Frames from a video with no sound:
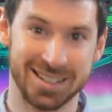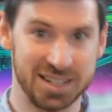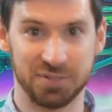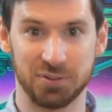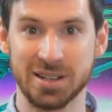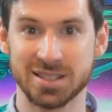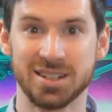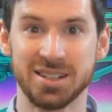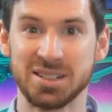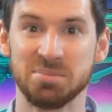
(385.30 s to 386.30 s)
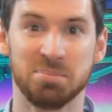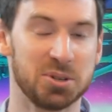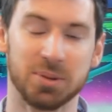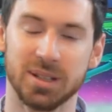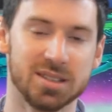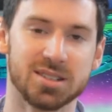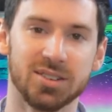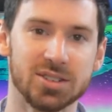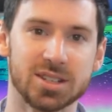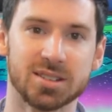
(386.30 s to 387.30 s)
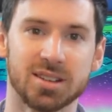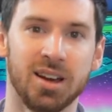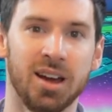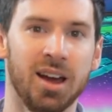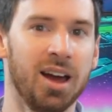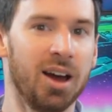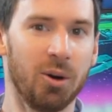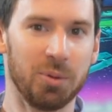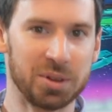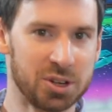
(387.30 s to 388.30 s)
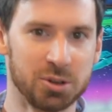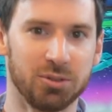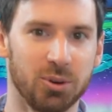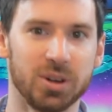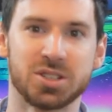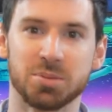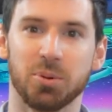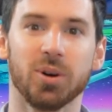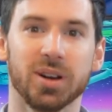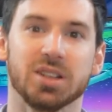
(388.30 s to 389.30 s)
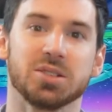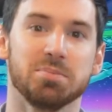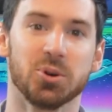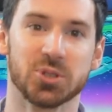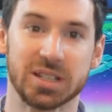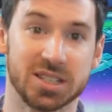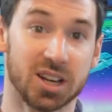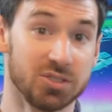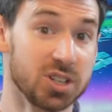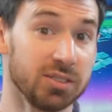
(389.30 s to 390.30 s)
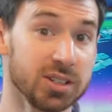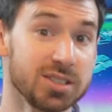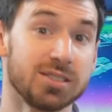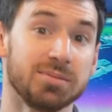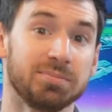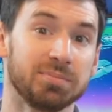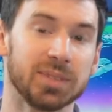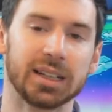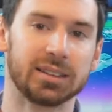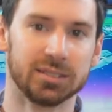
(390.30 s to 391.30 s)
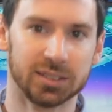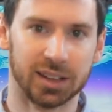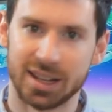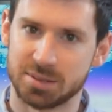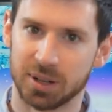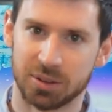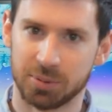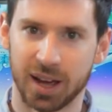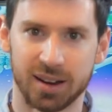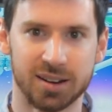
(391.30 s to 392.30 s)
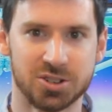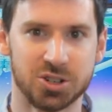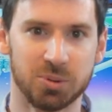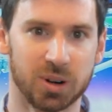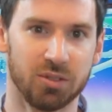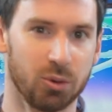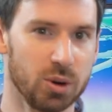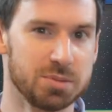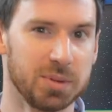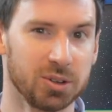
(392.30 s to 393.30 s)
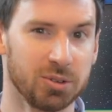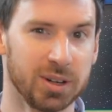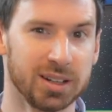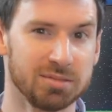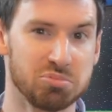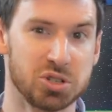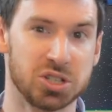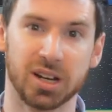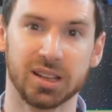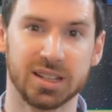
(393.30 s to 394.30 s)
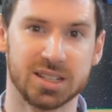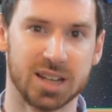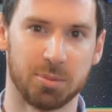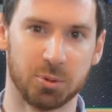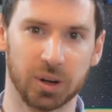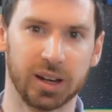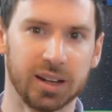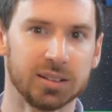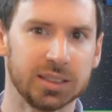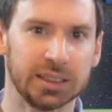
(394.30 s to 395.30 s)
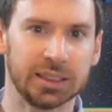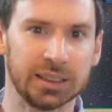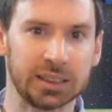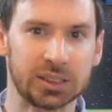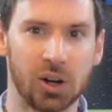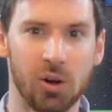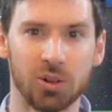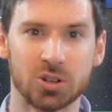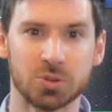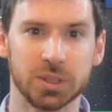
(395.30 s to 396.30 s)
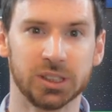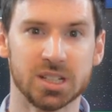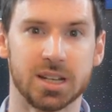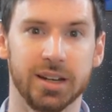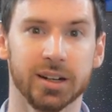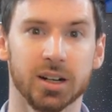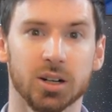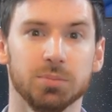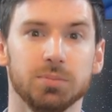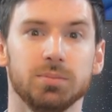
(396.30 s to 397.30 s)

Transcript: difference between these services. With Google Voice, support is mostly self service. Like last month, we had an issue where our voicemail greeting suddenly stopped working. Callers would just hear